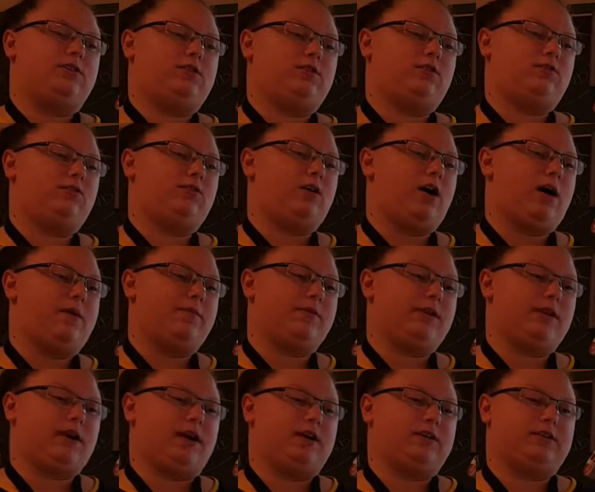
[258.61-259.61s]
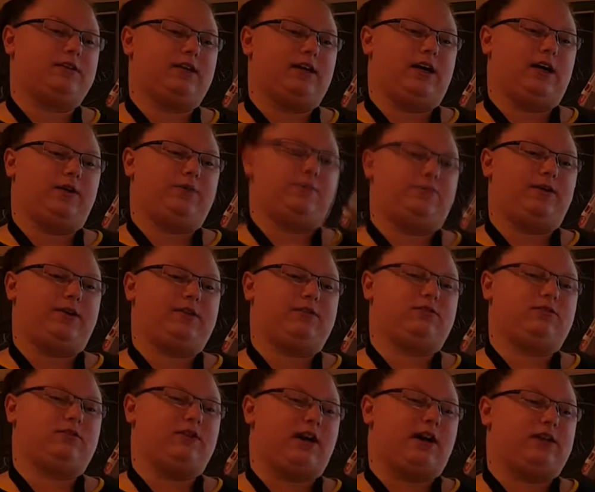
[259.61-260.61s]
2 kamikaze
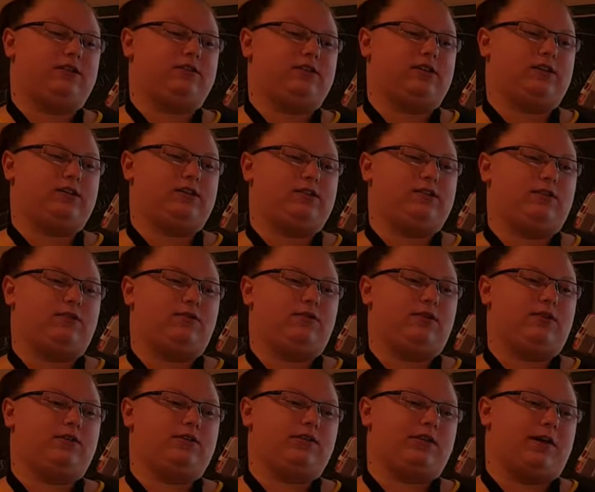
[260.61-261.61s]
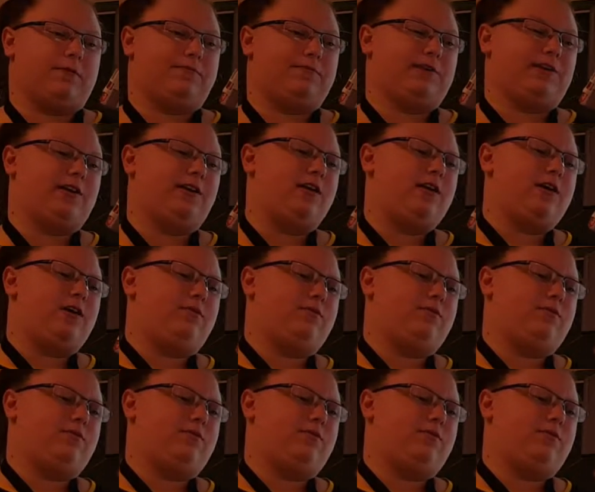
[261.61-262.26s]
airplanes crashed into Intrepid